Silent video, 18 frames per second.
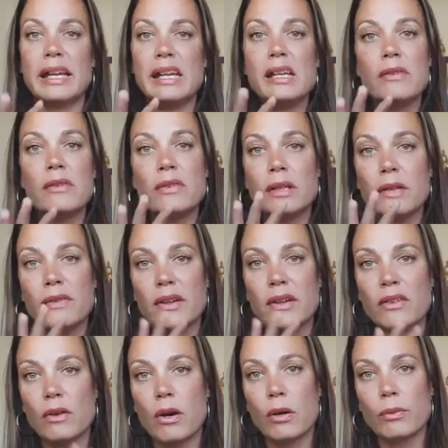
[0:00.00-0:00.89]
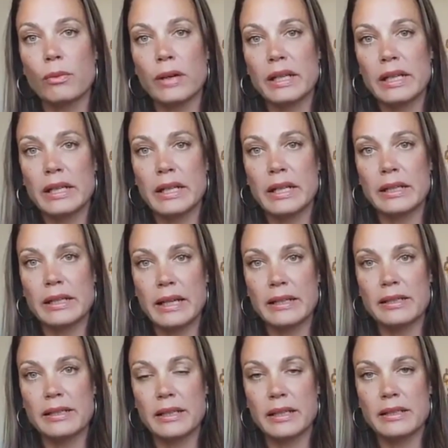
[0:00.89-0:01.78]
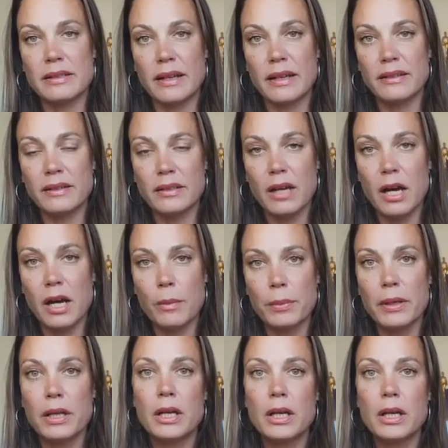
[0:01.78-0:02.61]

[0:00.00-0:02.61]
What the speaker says: even if it's already connected in Desktop.